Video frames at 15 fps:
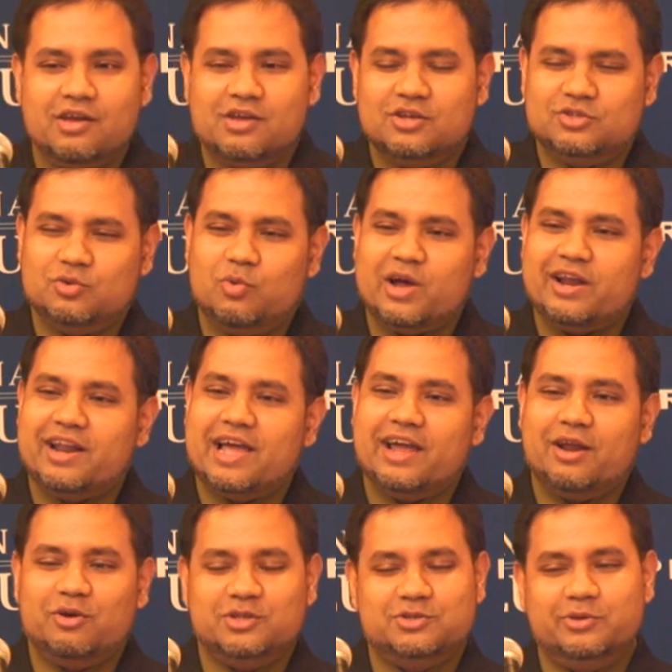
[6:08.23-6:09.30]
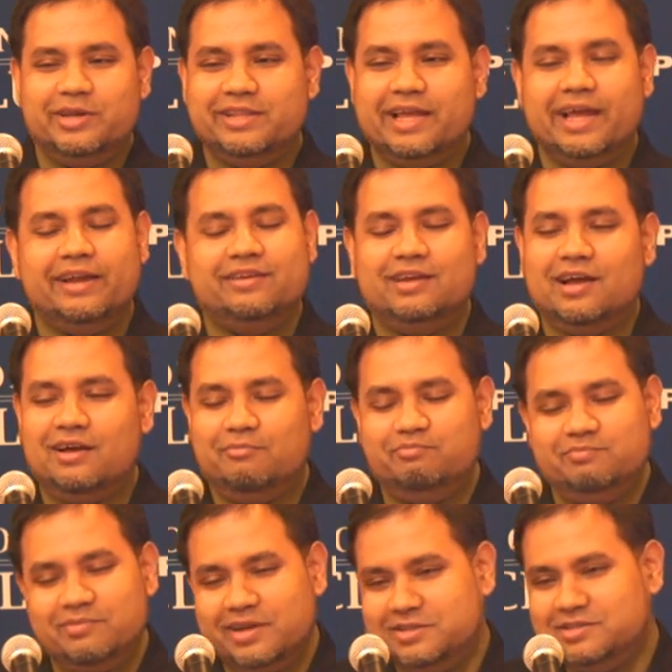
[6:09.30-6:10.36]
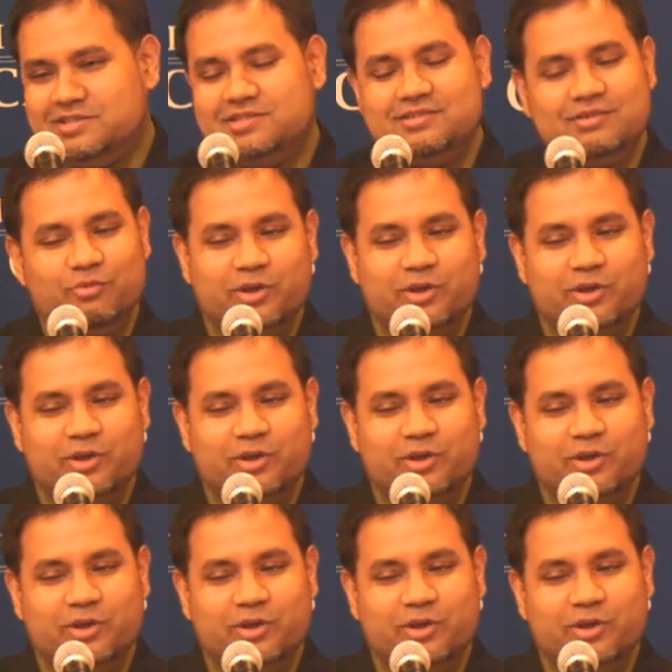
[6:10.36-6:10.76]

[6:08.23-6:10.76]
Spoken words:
So one night I was doing that. I just